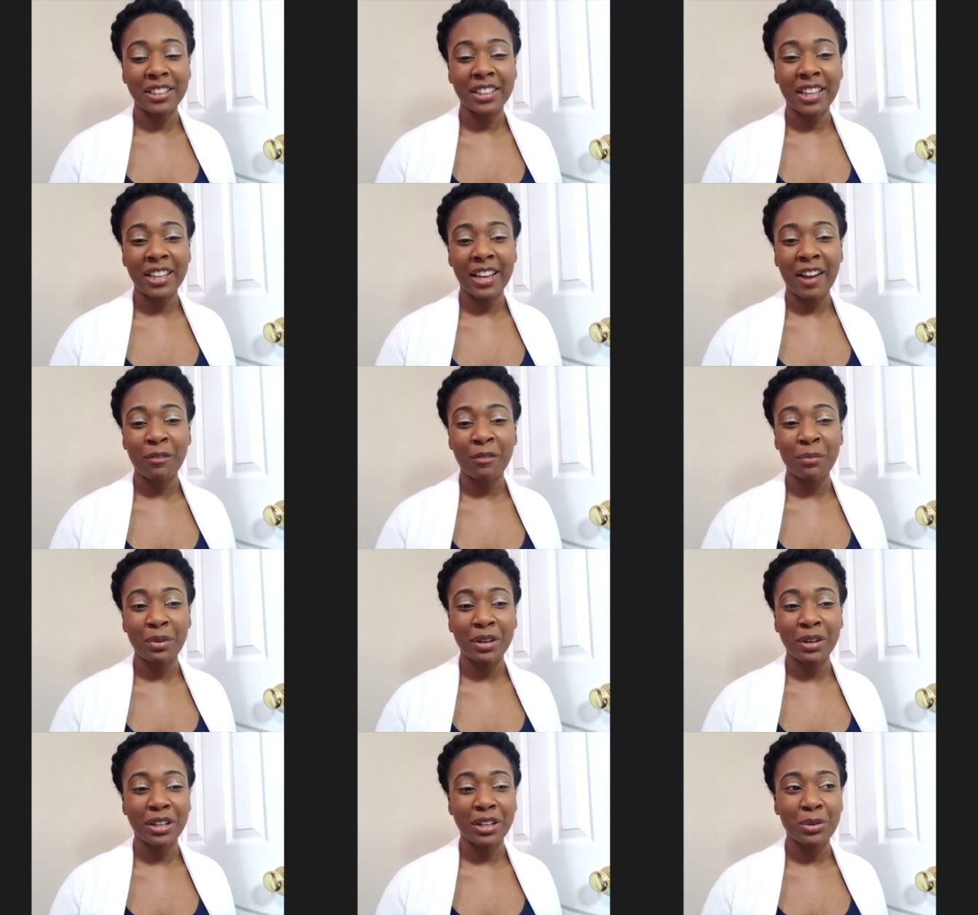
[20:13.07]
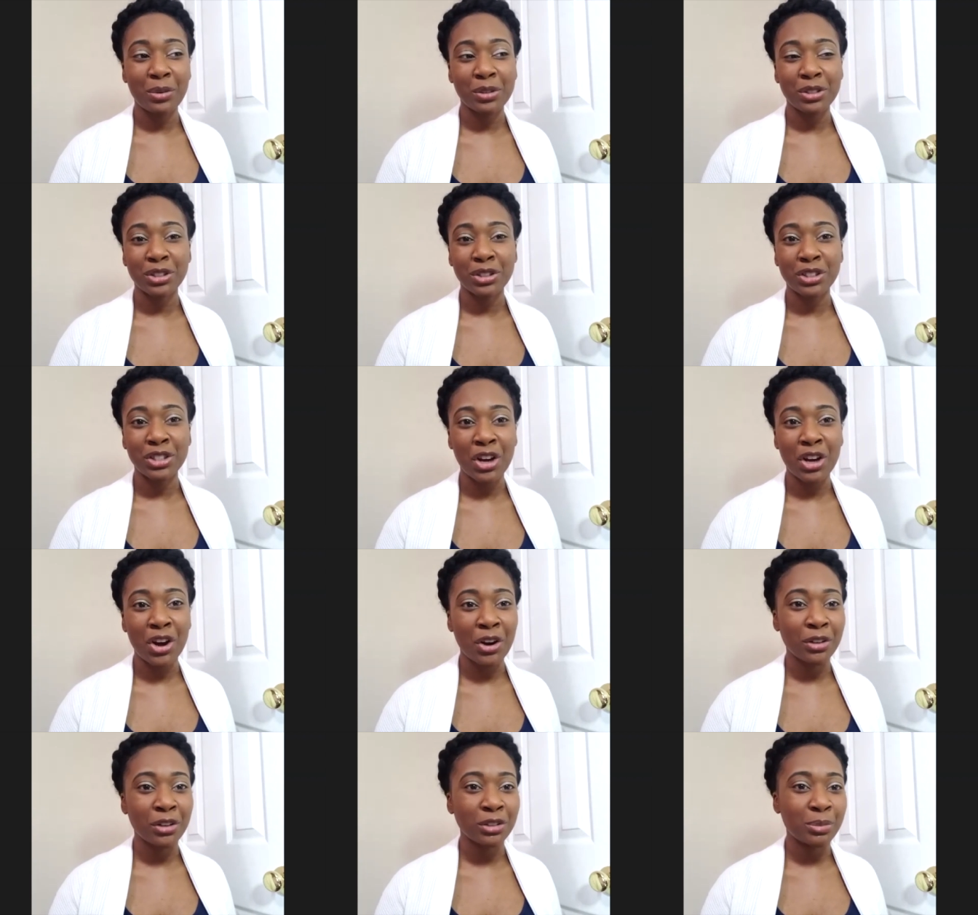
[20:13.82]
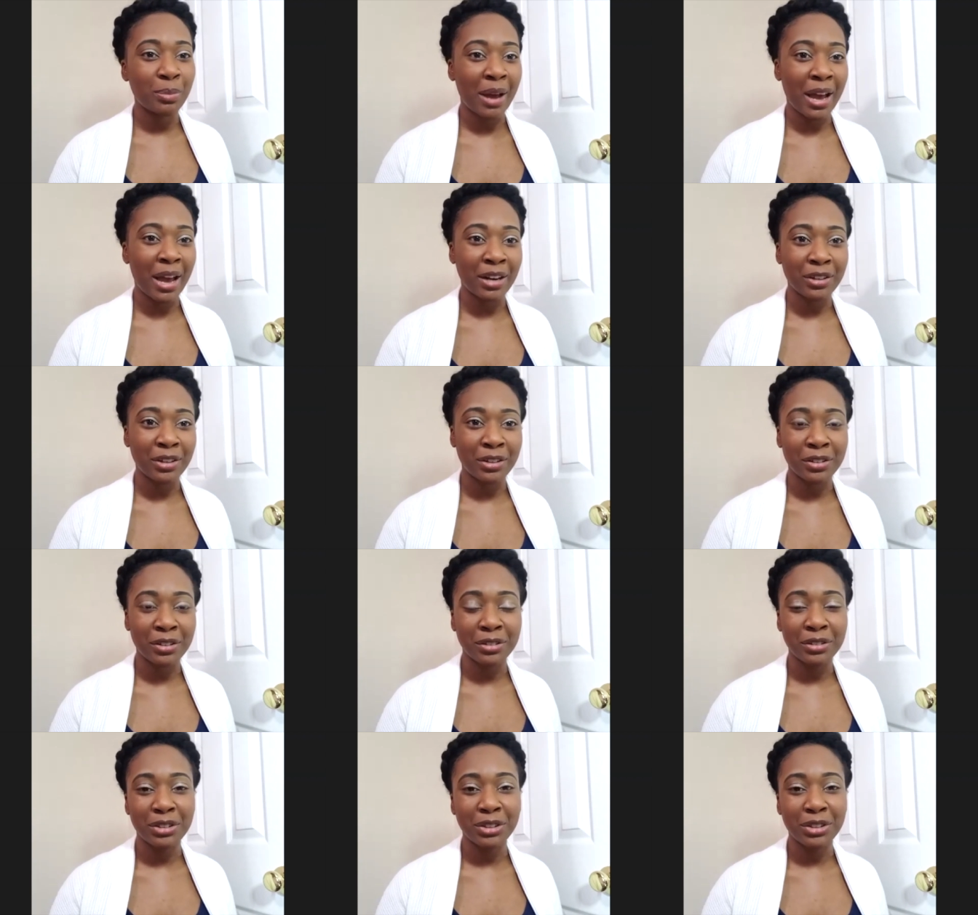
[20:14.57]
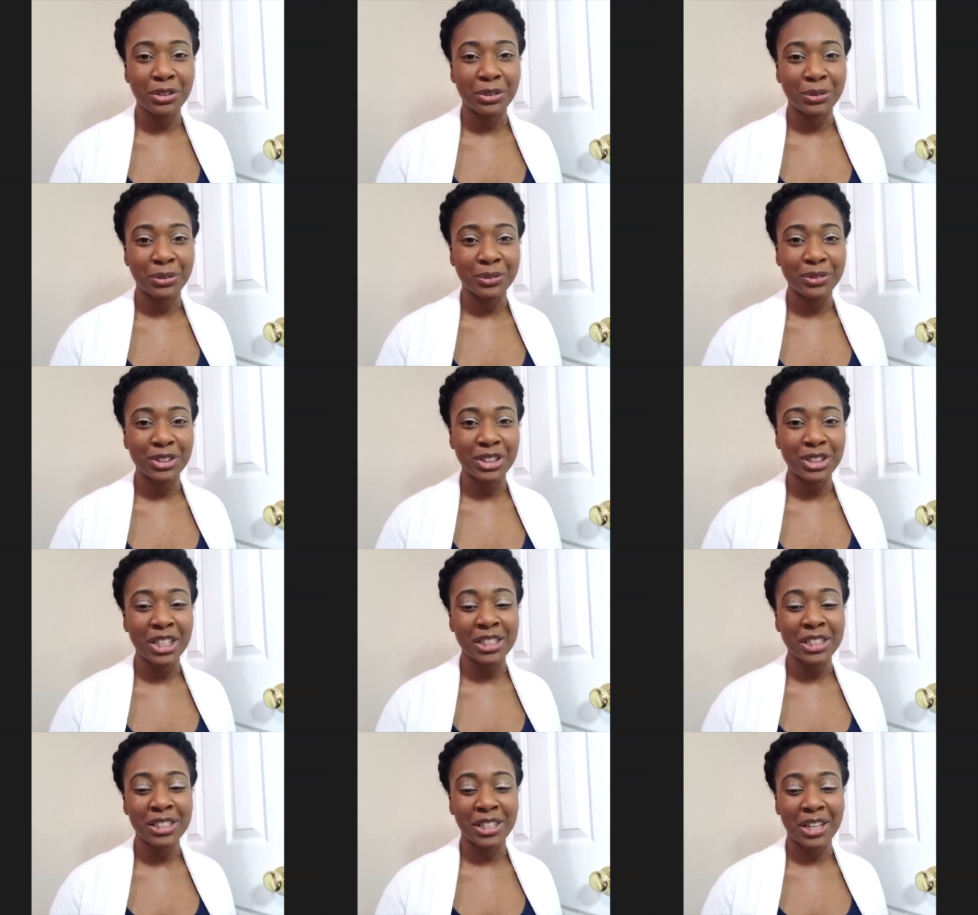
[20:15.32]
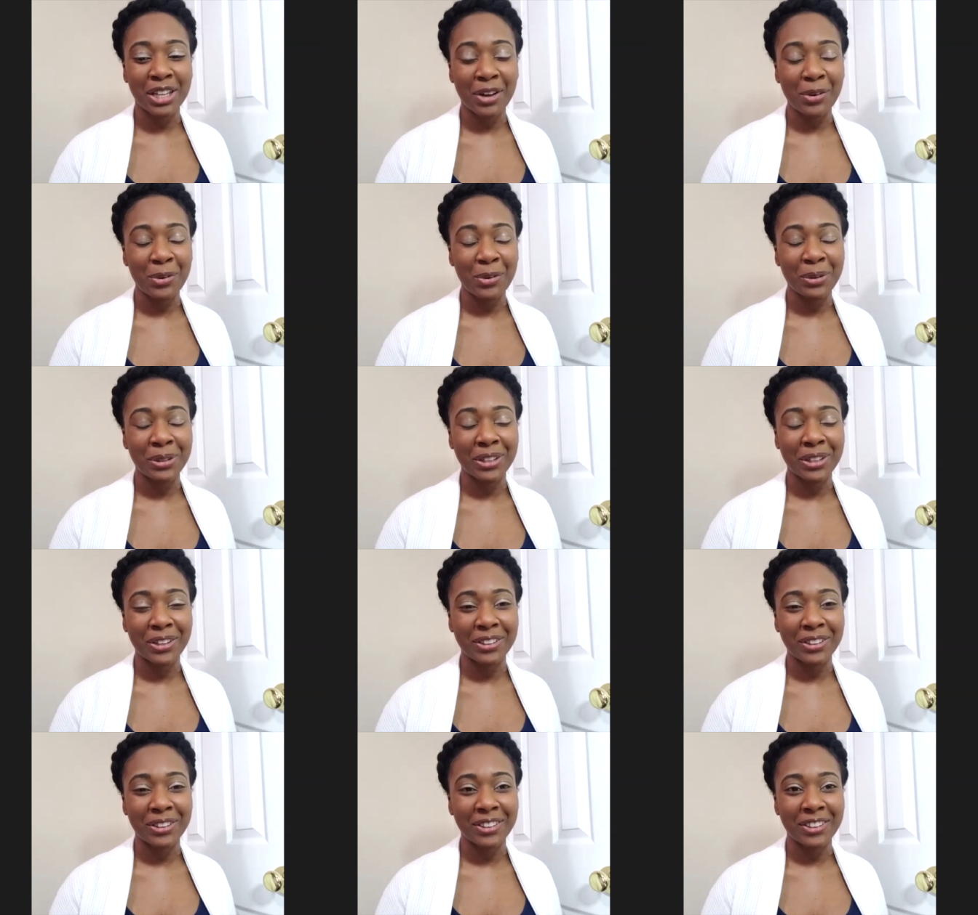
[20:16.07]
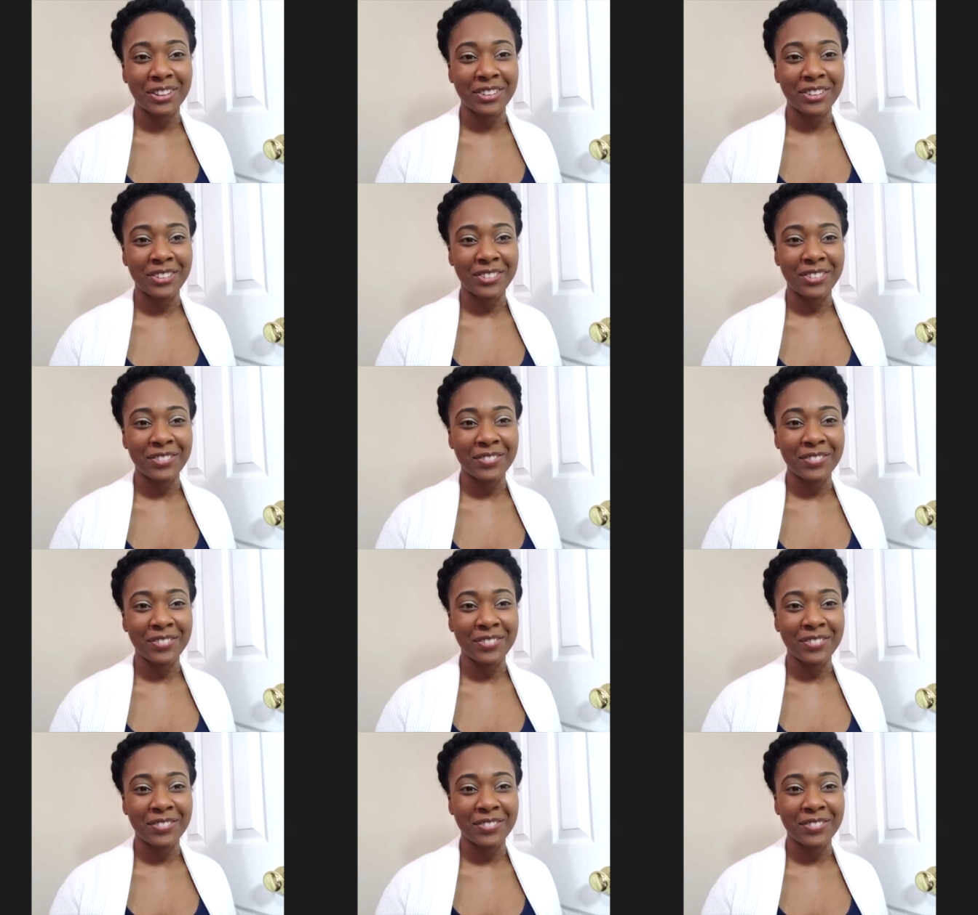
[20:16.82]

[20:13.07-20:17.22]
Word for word: They have pretty gorgeous yarns, patterns. You know, she has a lot going on there.